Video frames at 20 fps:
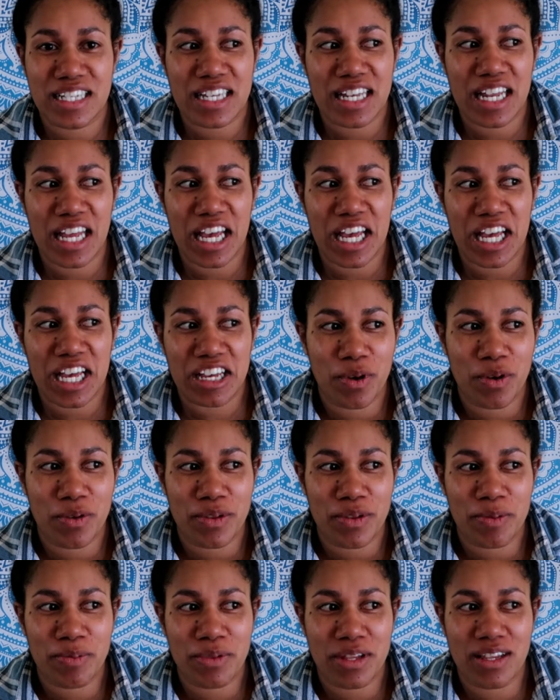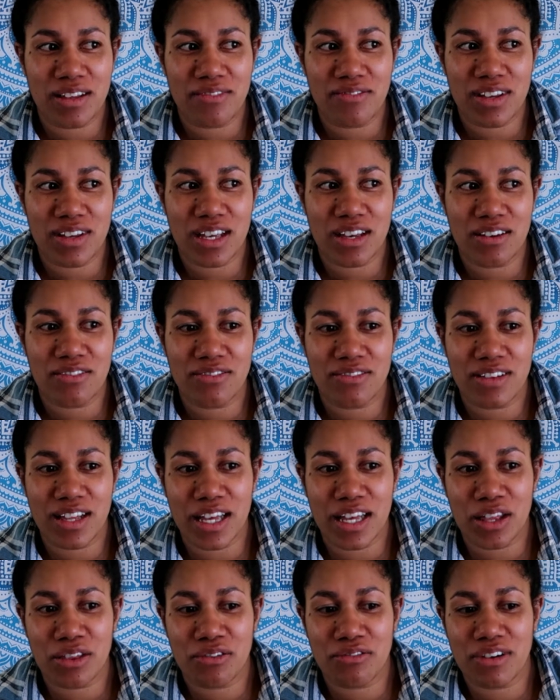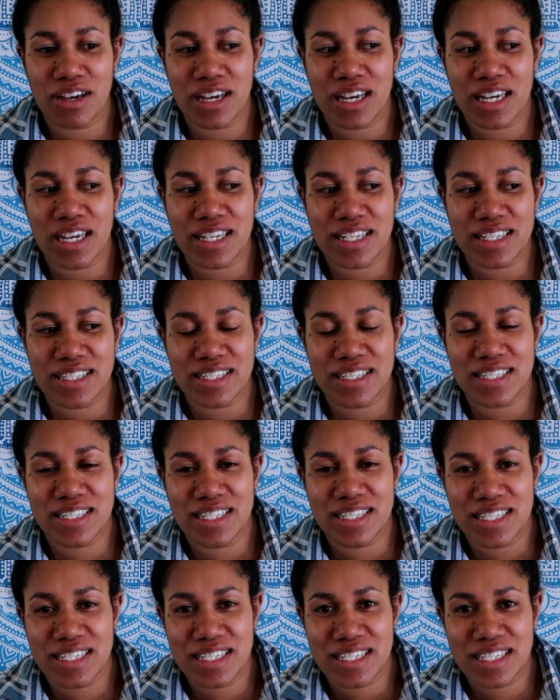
Nah, probably been living here for like 3 years.